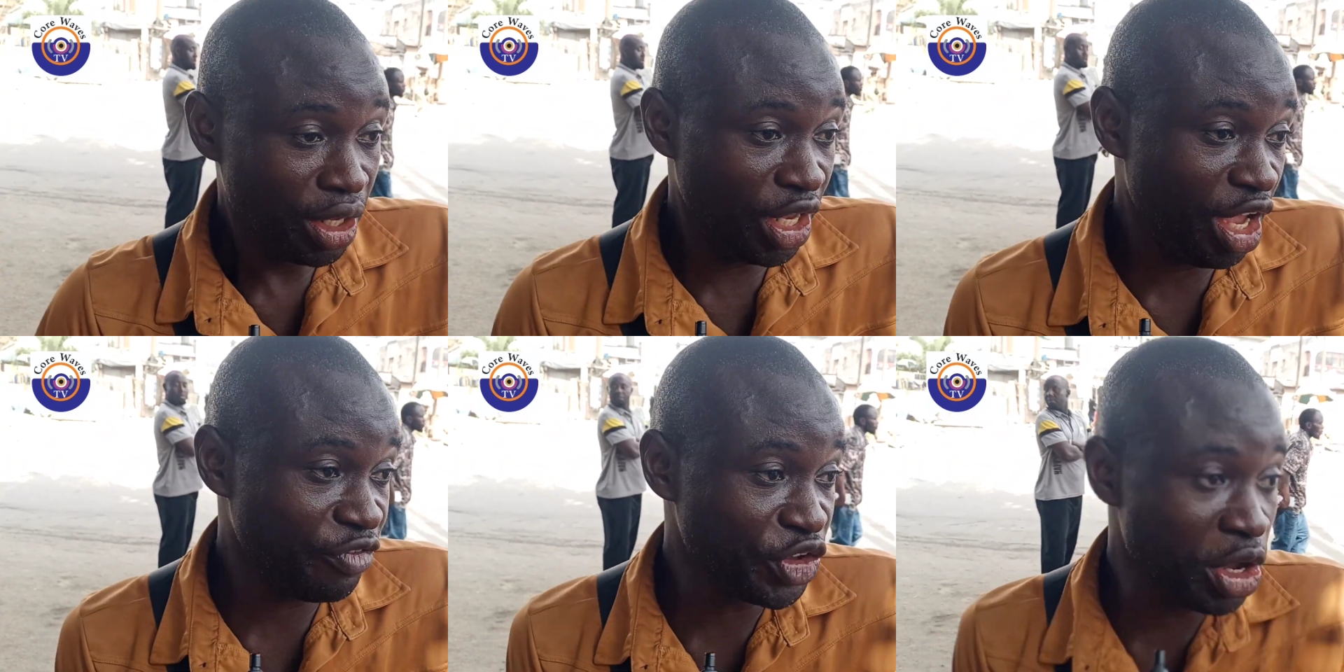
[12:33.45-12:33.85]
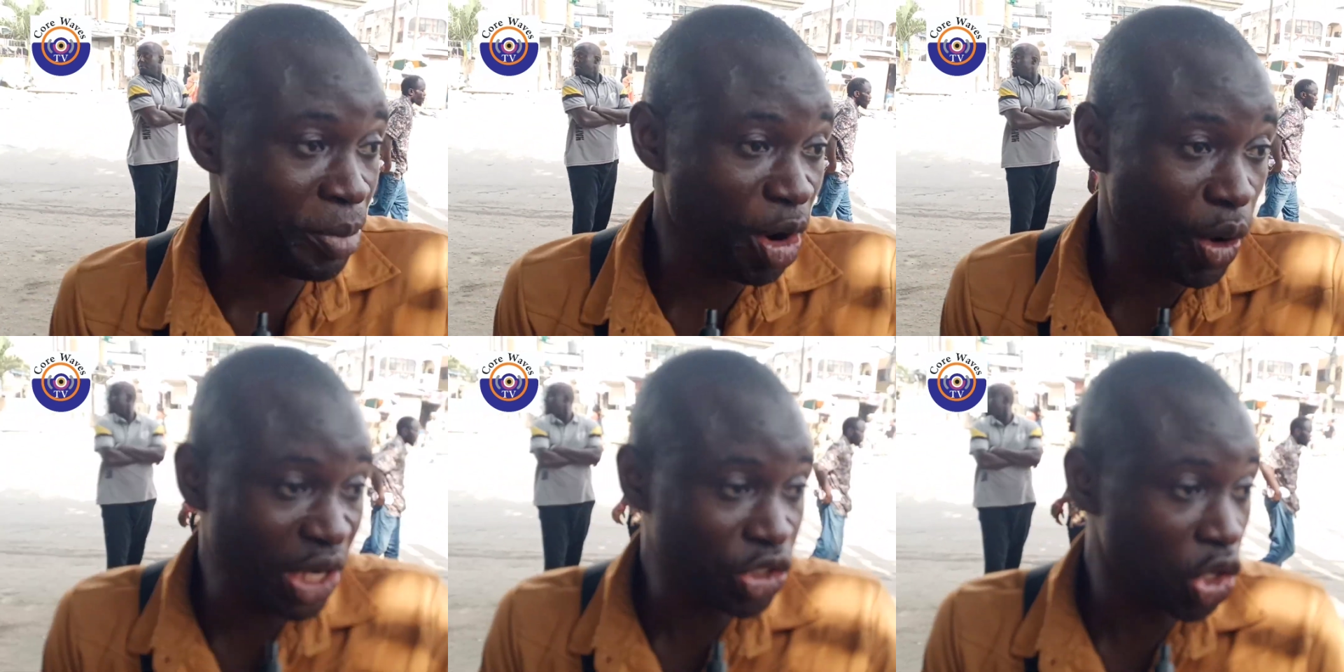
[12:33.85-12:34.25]
If
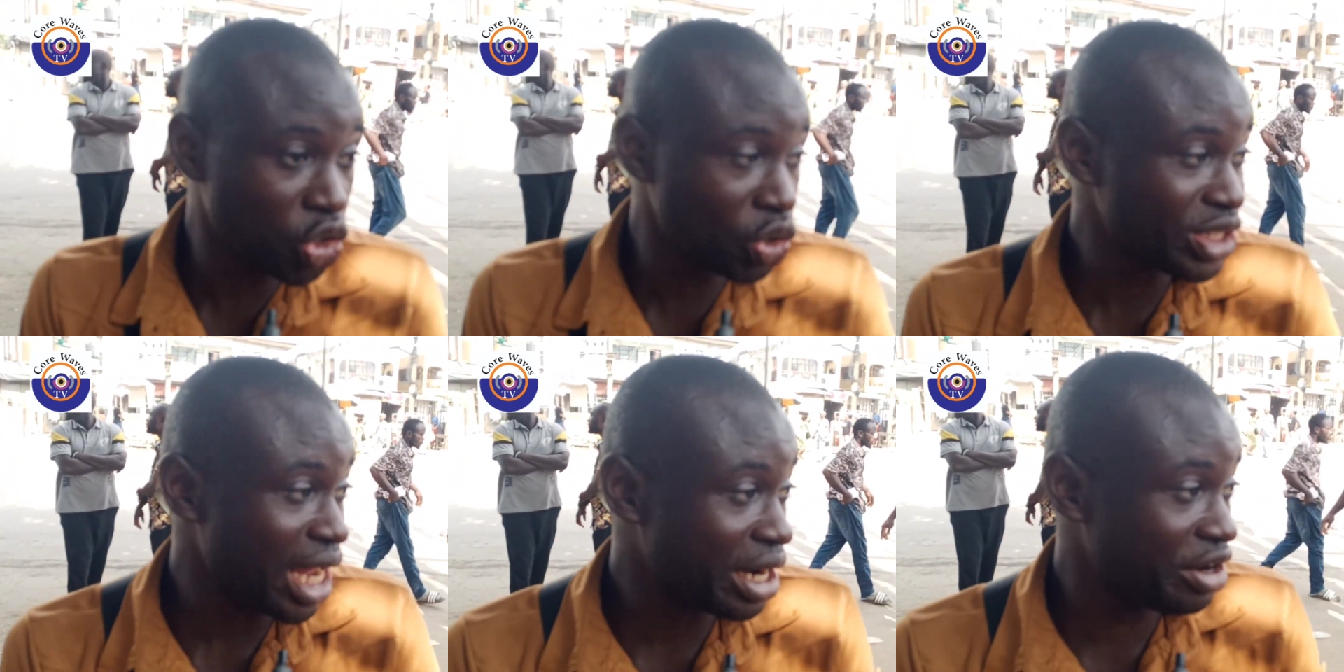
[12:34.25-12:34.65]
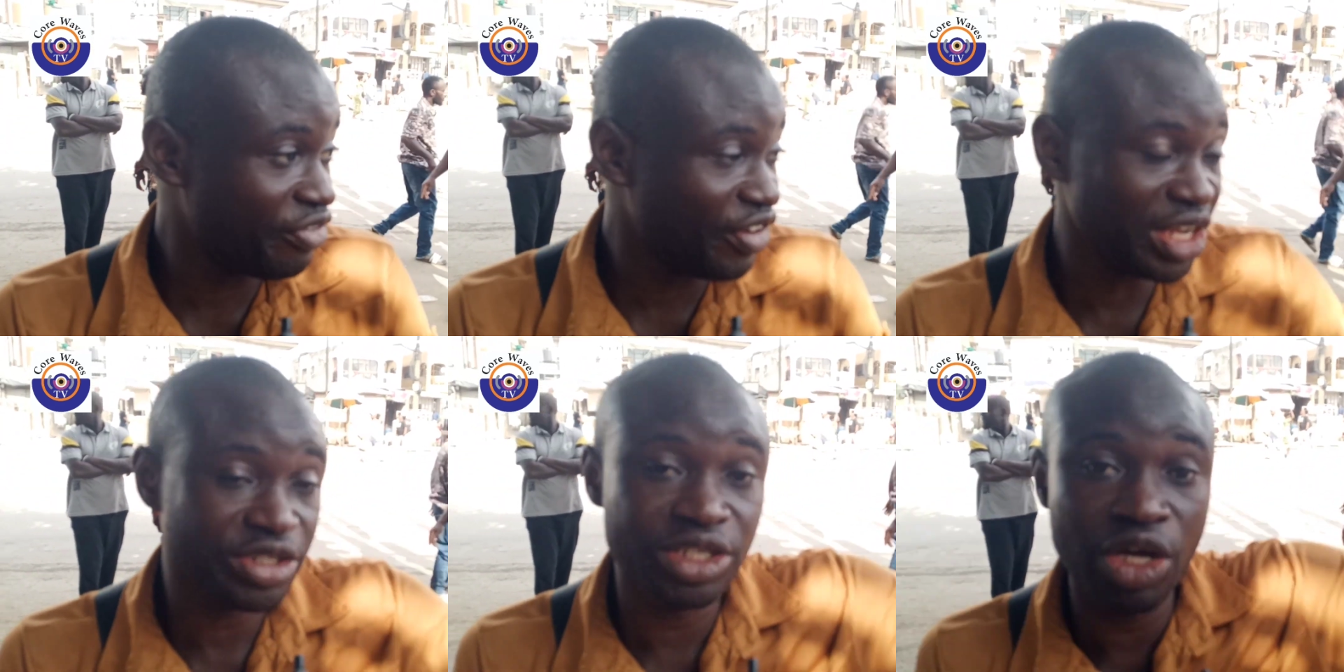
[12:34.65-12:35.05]
Igbo want to do
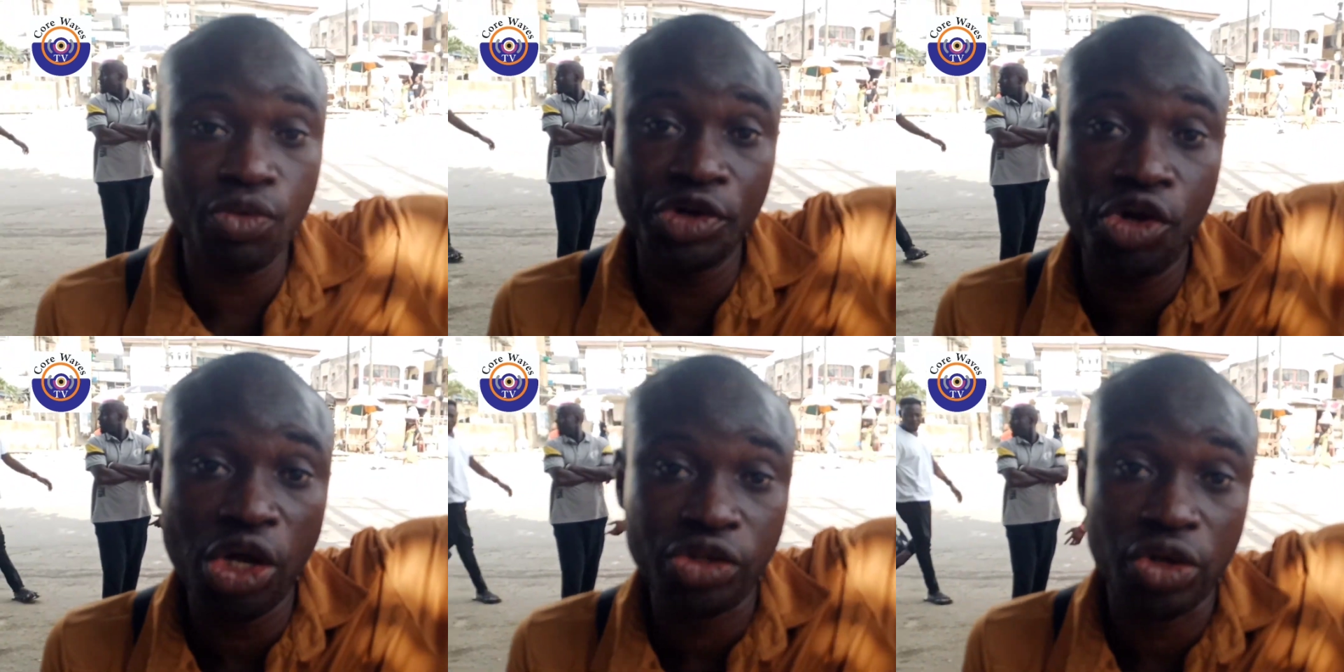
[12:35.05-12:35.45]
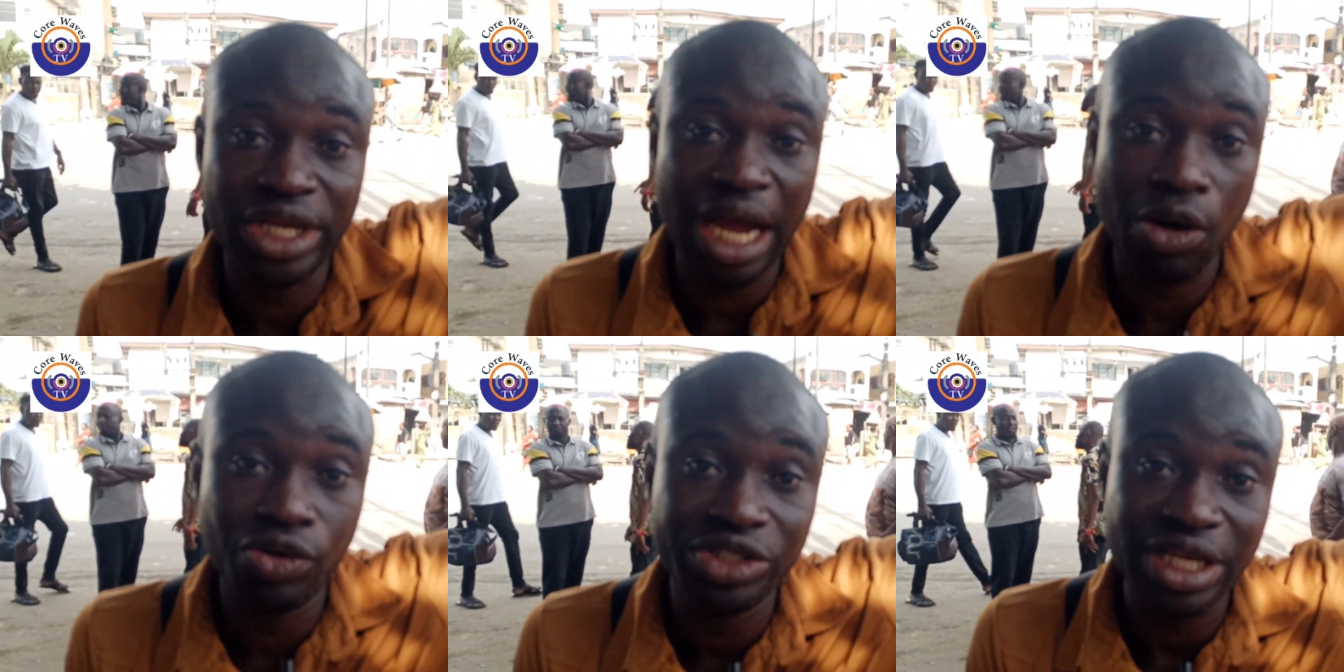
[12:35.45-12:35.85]
sacrifice, they will go to
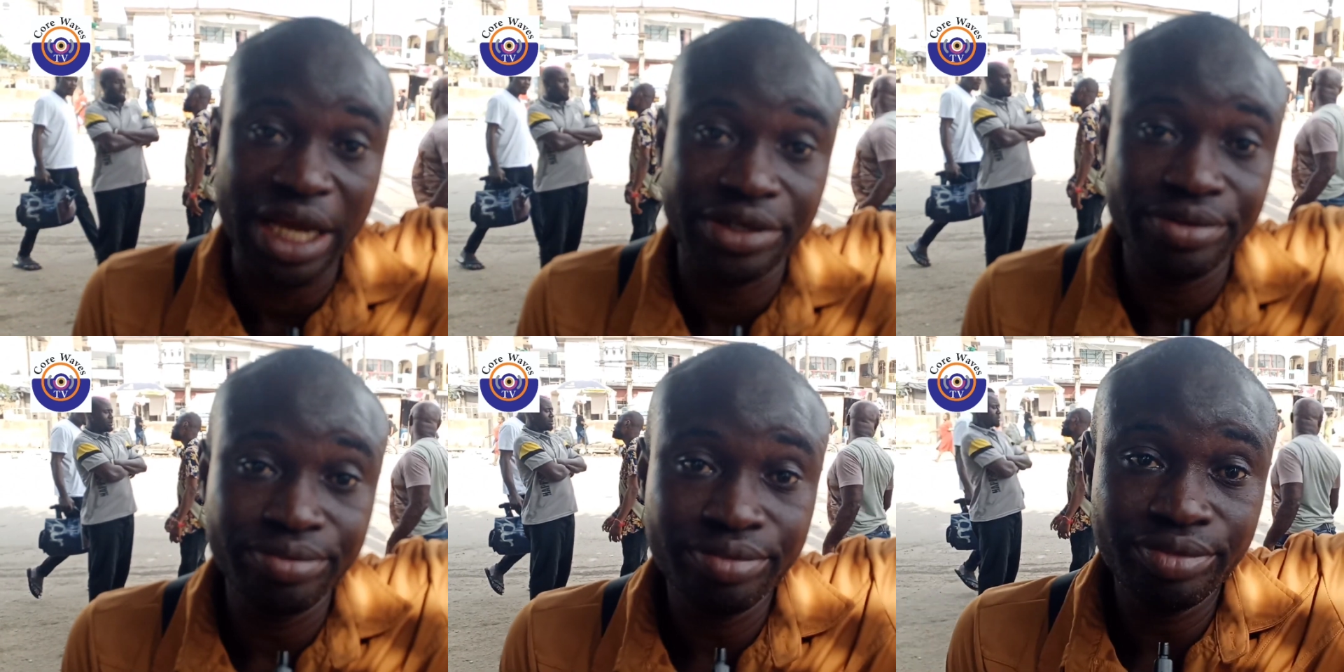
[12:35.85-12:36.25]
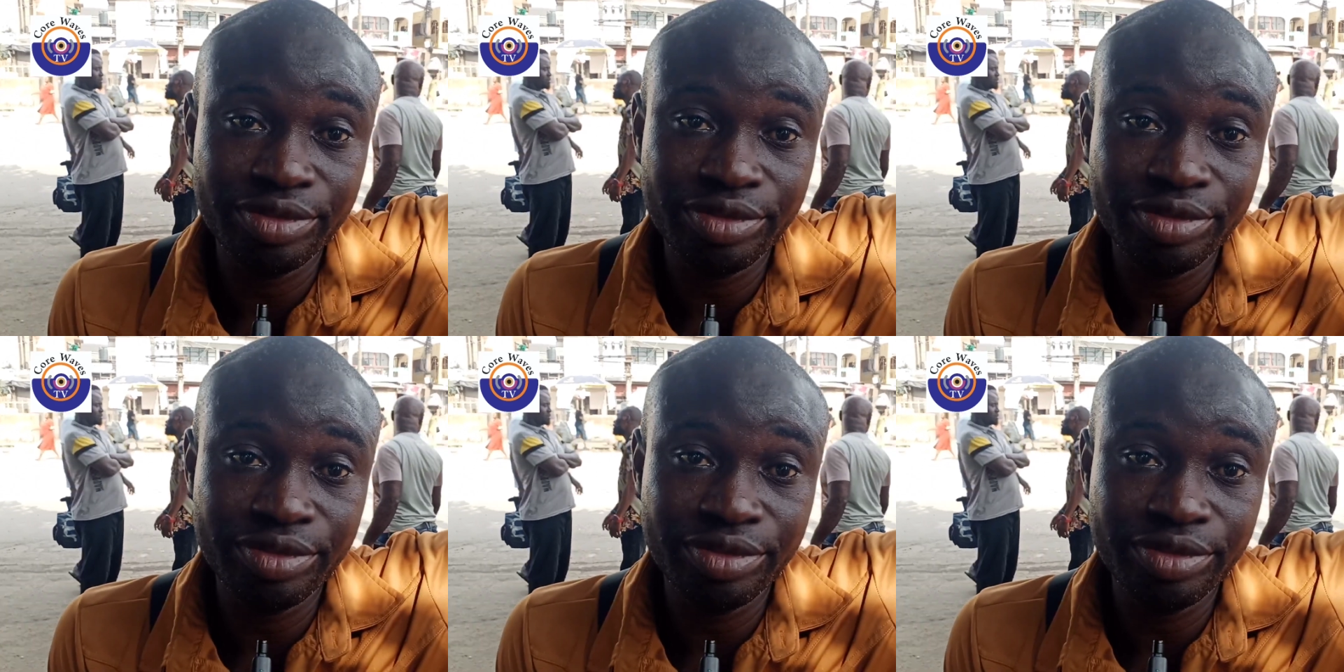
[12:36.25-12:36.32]
their own side